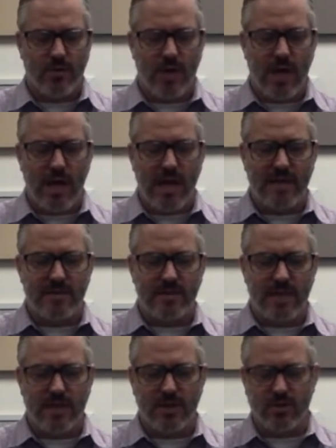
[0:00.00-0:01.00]
eyes
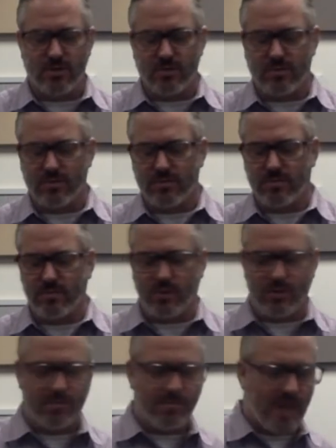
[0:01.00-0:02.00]
and your
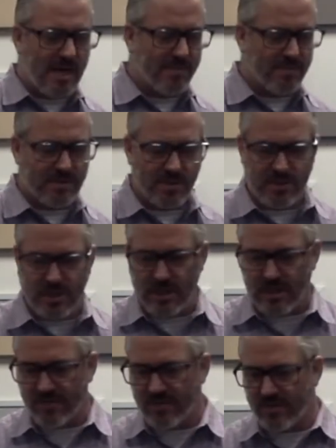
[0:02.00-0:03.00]
body position and
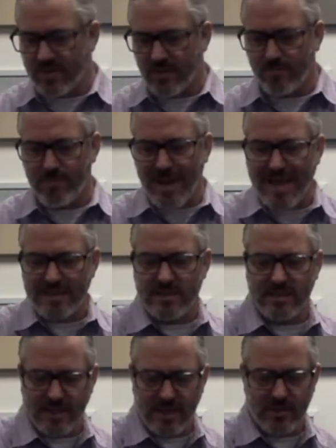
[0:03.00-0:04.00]
everything back to
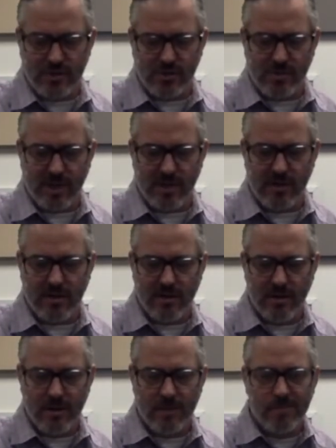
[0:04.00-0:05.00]
the instrument,
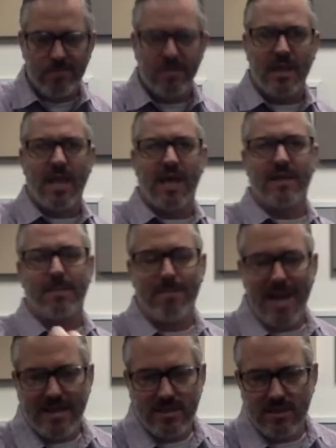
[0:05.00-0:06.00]
and then
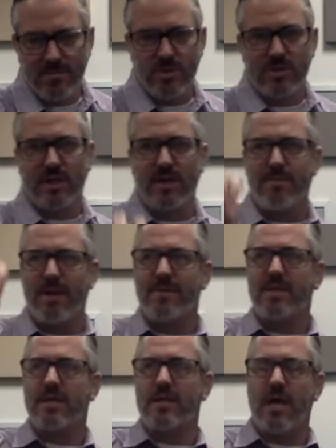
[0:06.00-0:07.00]
back to the music and maybe
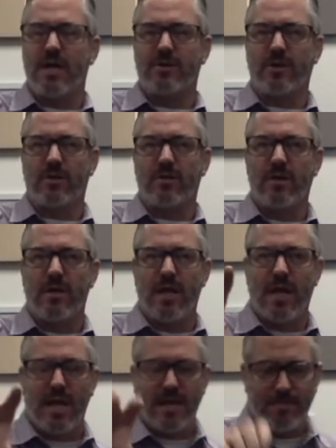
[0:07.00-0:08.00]
the conductor,
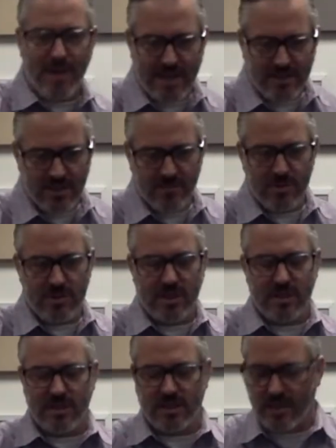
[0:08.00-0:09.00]
and then back to the music,
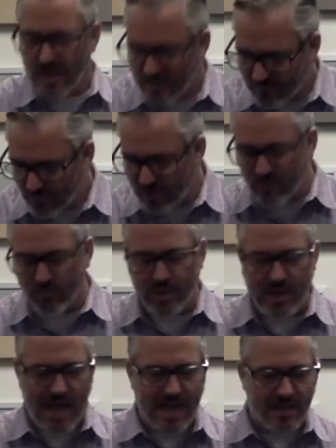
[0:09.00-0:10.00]
and then kind of
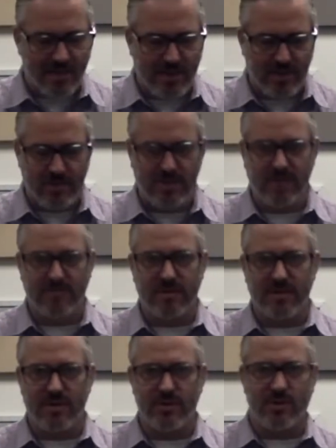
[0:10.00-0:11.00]
reacclimate yourself to
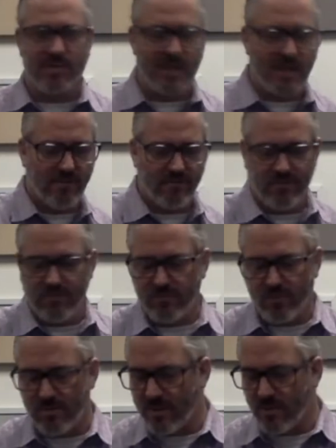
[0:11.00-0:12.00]
the instrument and
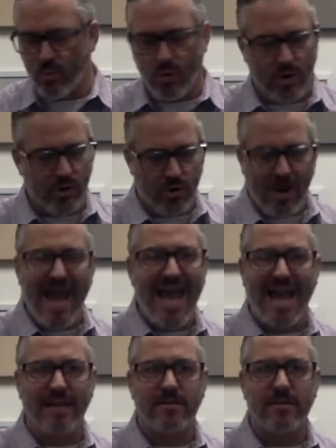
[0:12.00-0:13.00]
remember where you're
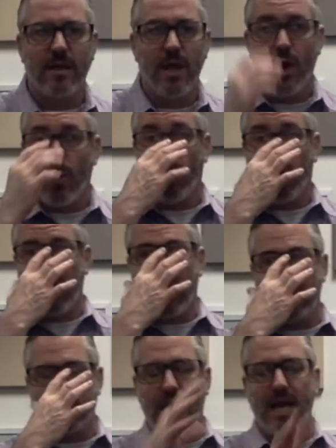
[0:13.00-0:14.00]
at.
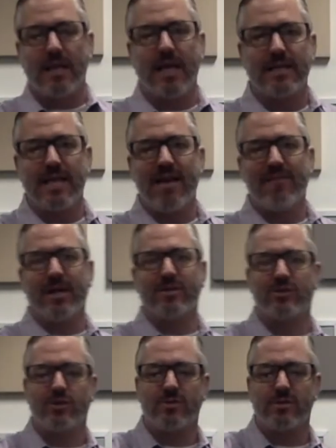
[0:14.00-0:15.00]
Whereas I like to have my
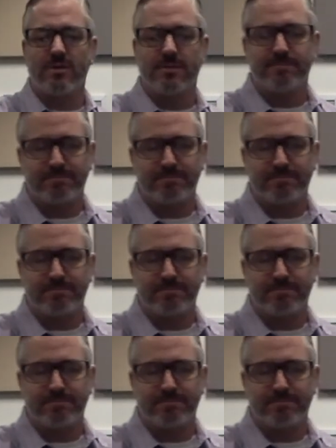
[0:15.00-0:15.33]
students,